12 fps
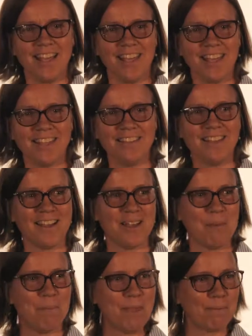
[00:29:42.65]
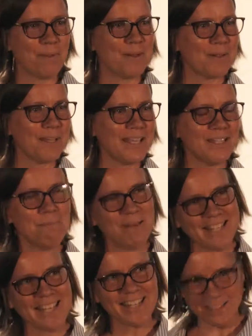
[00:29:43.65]
And people in the
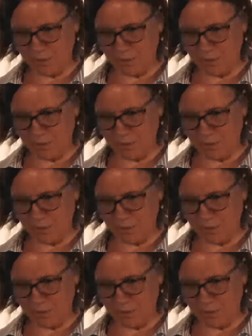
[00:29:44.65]
beginning,